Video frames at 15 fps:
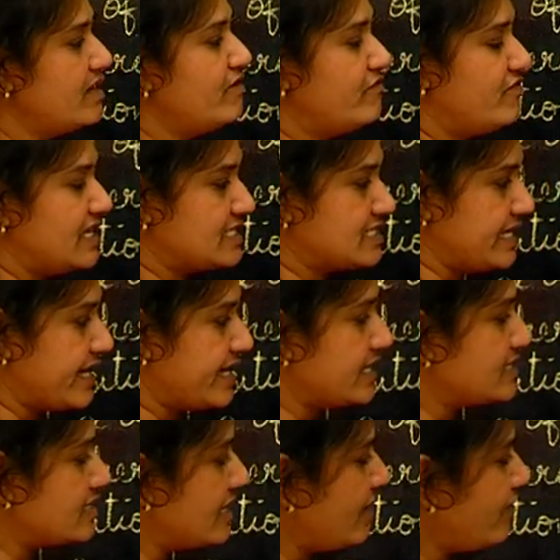First take a
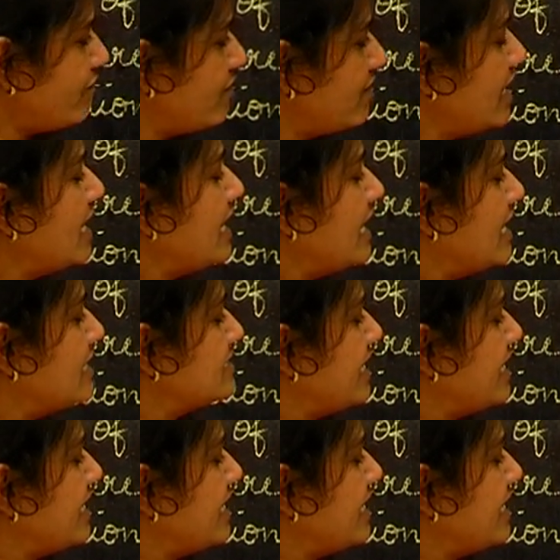trough and